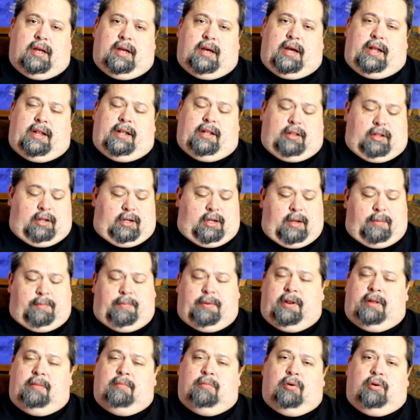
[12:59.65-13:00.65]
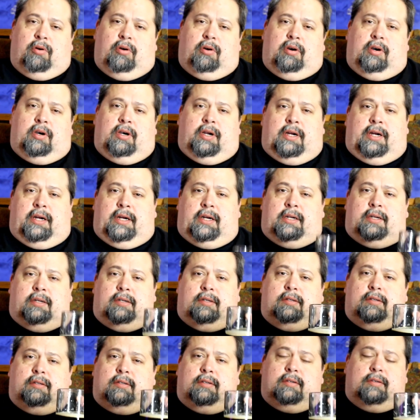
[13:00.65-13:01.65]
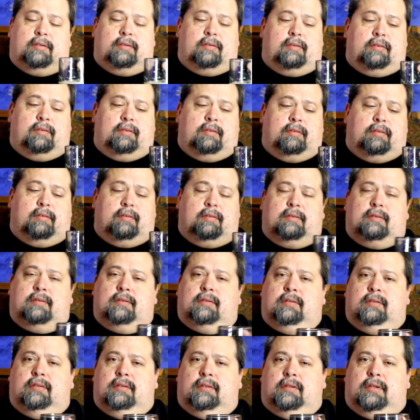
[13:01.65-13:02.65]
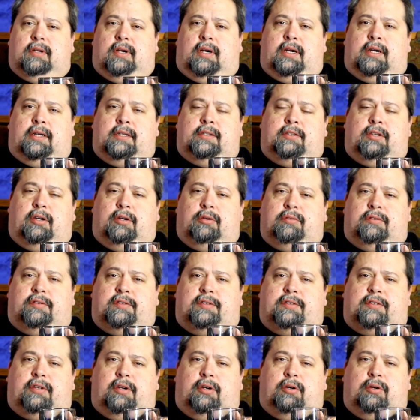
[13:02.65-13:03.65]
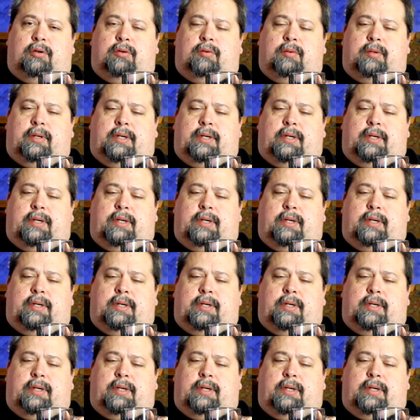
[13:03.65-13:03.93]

I didn't look up any more uh, uh, toasts, so